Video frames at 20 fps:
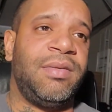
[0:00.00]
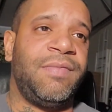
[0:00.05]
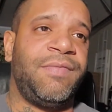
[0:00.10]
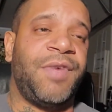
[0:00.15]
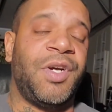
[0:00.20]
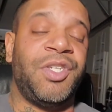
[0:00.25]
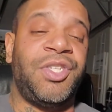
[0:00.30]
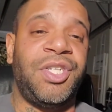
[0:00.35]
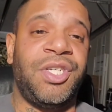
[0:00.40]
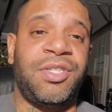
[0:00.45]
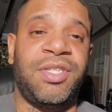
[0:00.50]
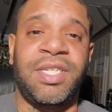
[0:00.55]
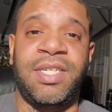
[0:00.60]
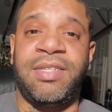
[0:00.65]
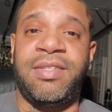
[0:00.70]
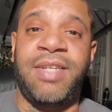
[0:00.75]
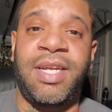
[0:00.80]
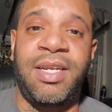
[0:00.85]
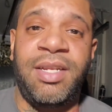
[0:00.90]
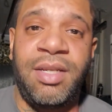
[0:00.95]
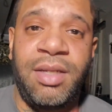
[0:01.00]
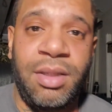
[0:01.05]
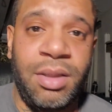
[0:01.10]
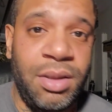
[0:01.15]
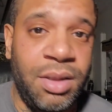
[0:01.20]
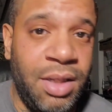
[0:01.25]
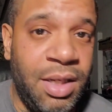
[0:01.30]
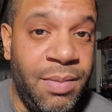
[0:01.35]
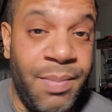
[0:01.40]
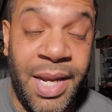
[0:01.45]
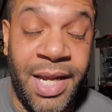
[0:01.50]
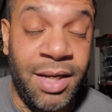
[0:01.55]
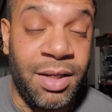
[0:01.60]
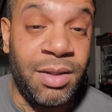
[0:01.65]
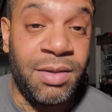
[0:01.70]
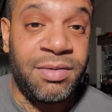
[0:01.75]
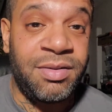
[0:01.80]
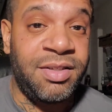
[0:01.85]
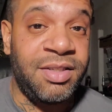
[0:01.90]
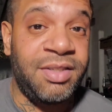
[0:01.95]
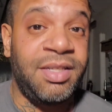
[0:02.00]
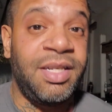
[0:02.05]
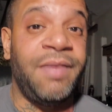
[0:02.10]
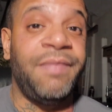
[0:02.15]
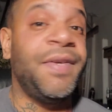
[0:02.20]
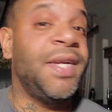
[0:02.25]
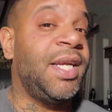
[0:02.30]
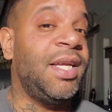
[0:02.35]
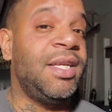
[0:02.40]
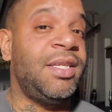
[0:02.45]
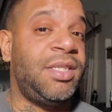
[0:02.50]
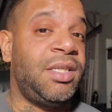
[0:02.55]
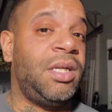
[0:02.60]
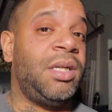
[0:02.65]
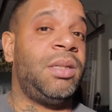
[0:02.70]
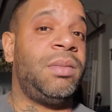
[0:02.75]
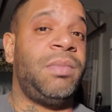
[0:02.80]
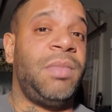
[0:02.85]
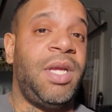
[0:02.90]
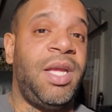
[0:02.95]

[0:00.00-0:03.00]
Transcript: first year to the second. He made a significant jump.